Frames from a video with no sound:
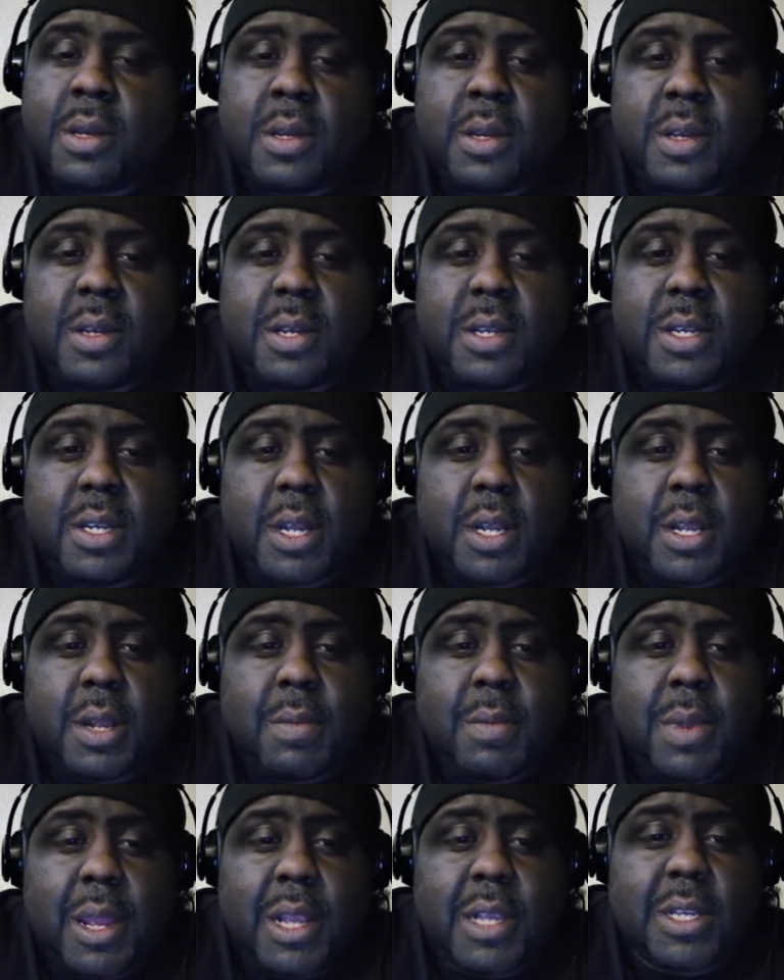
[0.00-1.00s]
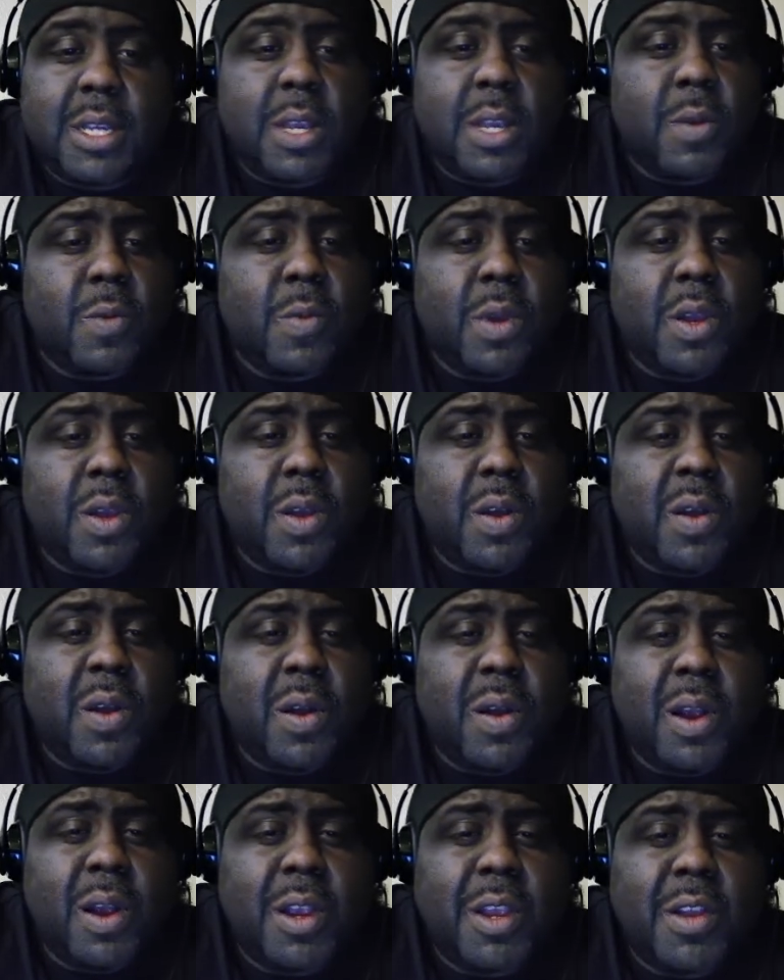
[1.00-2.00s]
Shit, them niggas get real
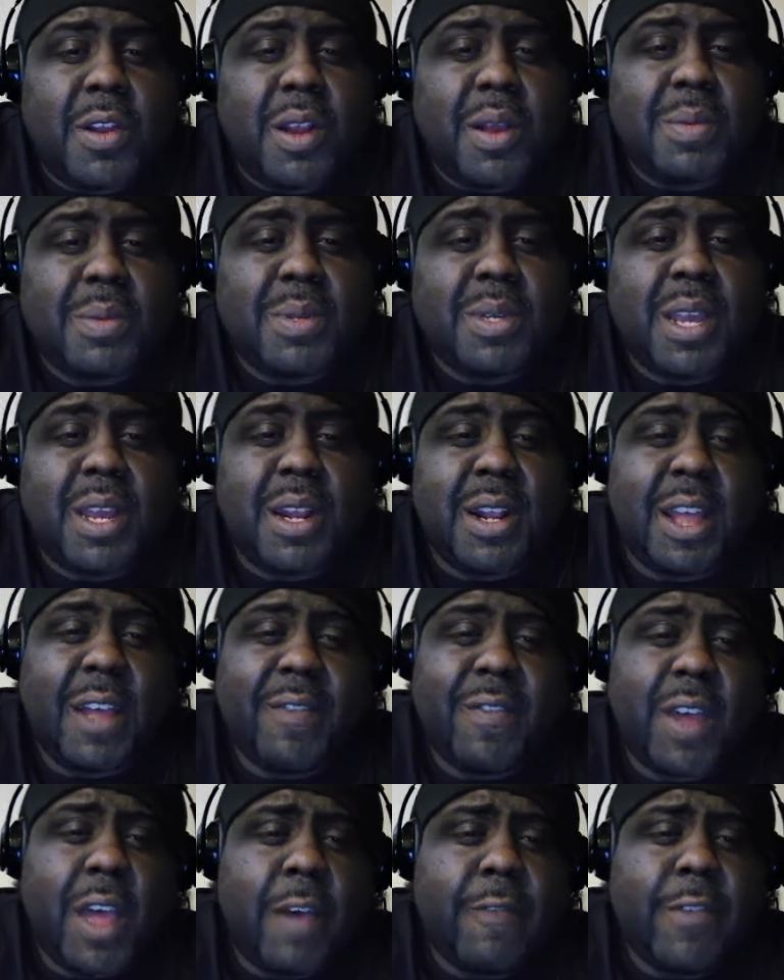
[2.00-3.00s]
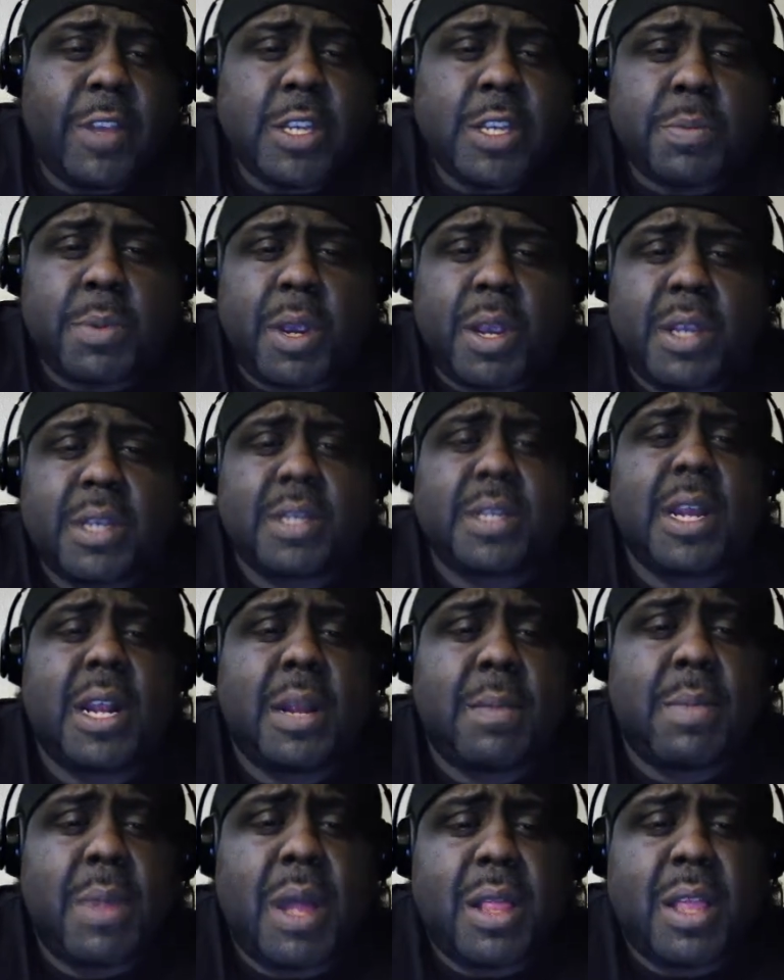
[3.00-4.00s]
hard. You know what I'm saying? I've I've experienced that in
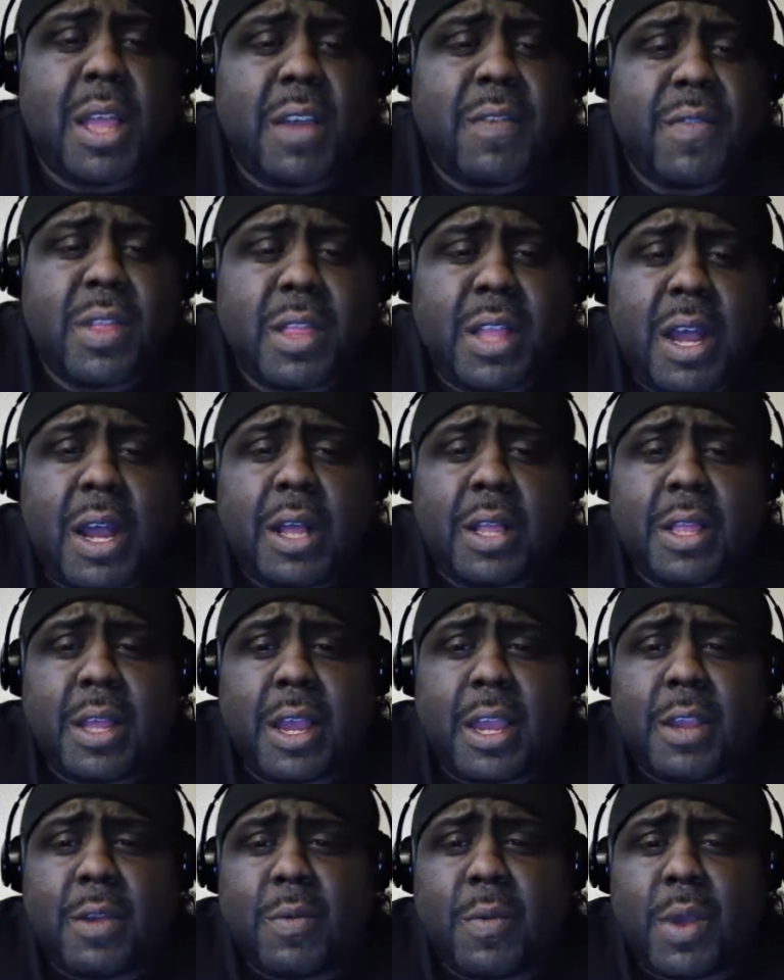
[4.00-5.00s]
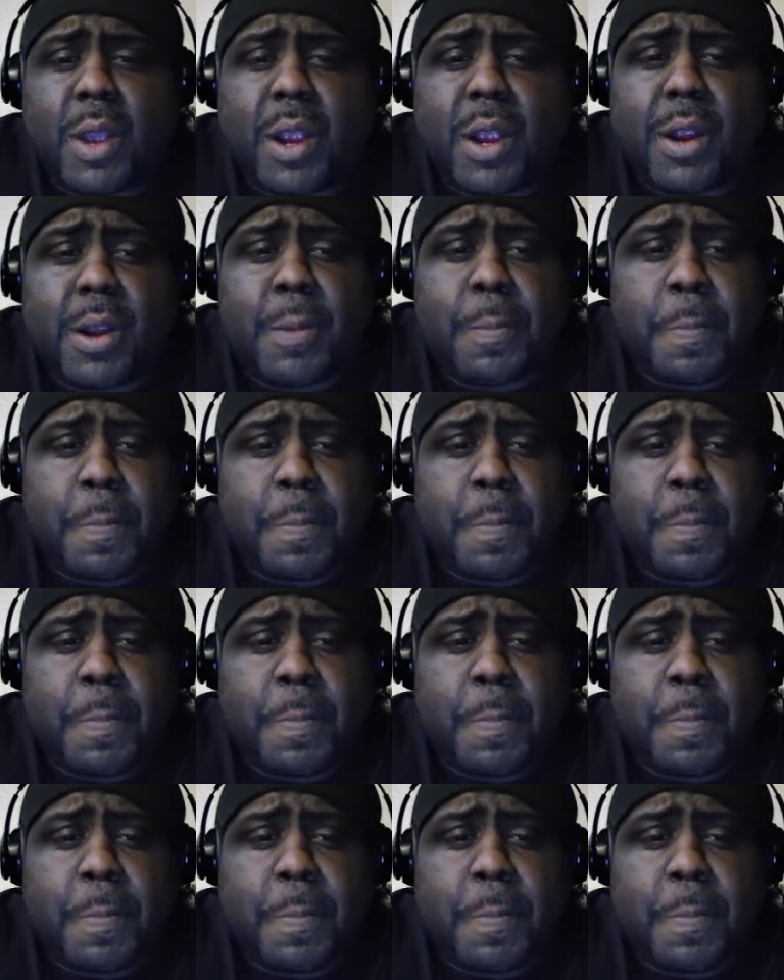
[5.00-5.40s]
my life a lot, like where